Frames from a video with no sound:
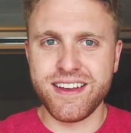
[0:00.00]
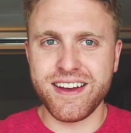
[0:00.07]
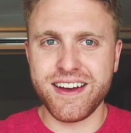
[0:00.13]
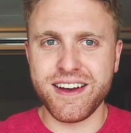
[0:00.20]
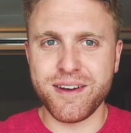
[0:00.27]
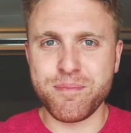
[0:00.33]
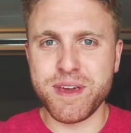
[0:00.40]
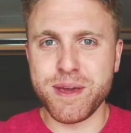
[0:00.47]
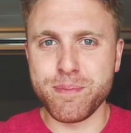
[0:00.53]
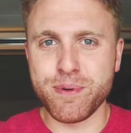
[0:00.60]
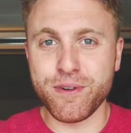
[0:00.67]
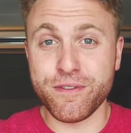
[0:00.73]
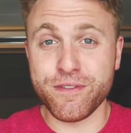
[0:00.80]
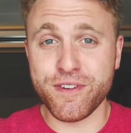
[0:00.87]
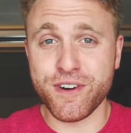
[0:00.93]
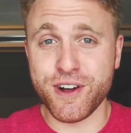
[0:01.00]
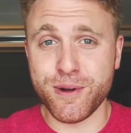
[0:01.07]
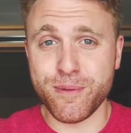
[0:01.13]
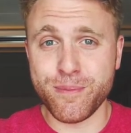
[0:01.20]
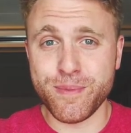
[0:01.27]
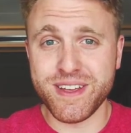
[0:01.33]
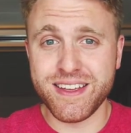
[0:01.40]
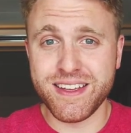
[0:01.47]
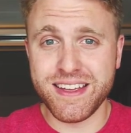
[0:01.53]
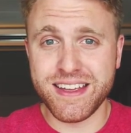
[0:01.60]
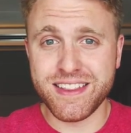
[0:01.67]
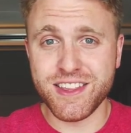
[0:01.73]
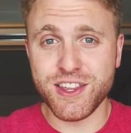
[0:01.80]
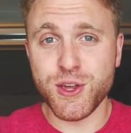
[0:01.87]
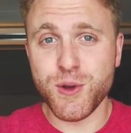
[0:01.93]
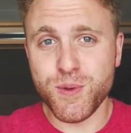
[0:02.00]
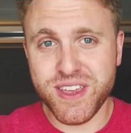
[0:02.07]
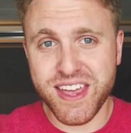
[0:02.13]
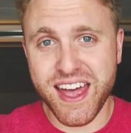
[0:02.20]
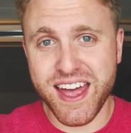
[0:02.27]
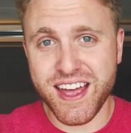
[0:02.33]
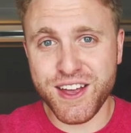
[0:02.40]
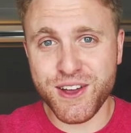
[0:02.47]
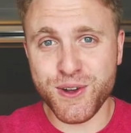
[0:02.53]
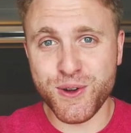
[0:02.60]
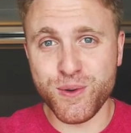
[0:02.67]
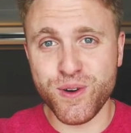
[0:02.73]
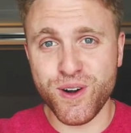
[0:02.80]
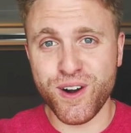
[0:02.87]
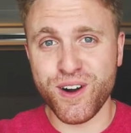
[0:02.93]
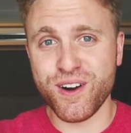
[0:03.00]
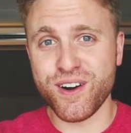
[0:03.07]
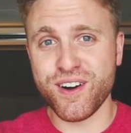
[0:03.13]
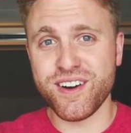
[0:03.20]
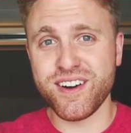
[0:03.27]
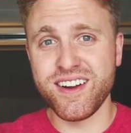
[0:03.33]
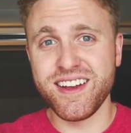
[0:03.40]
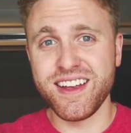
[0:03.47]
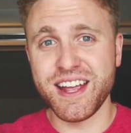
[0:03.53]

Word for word: uh, people from the UK who are